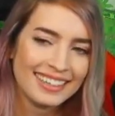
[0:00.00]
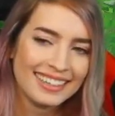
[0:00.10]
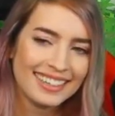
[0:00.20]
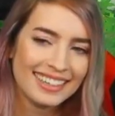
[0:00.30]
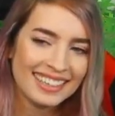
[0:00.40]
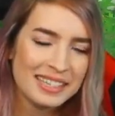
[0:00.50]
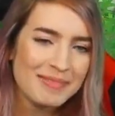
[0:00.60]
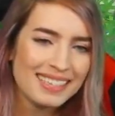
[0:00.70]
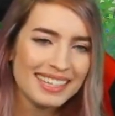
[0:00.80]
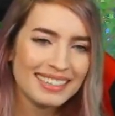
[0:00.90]
That seems
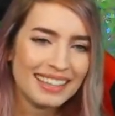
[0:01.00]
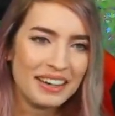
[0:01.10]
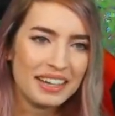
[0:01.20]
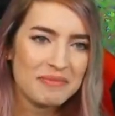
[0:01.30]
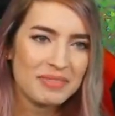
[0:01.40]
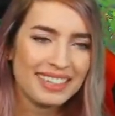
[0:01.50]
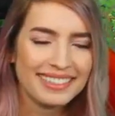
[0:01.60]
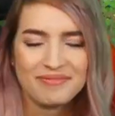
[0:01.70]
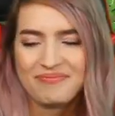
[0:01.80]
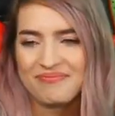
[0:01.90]
like a lot, but
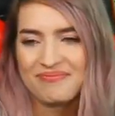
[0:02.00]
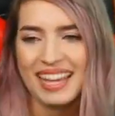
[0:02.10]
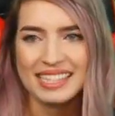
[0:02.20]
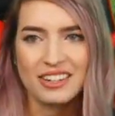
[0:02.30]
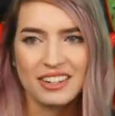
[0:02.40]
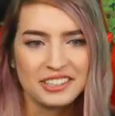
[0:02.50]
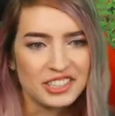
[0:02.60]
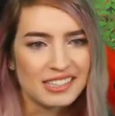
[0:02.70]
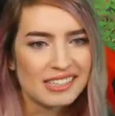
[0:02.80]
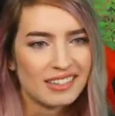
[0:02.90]
it's
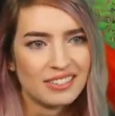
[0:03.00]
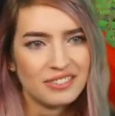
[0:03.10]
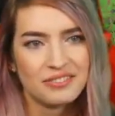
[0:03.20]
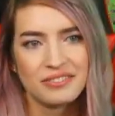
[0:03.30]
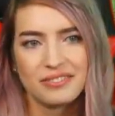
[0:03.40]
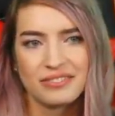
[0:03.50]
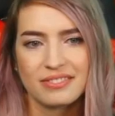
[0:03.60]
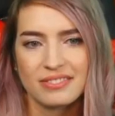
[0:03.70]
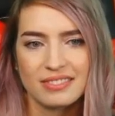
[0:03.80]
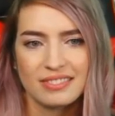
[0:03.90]
RNG, so
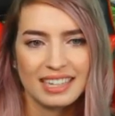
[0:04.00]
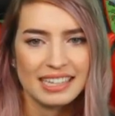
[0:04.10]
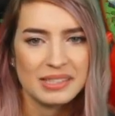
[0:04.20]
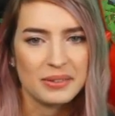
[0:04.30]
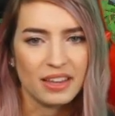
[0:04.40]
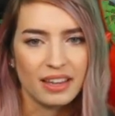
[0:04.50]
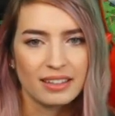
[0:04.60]
it's okay.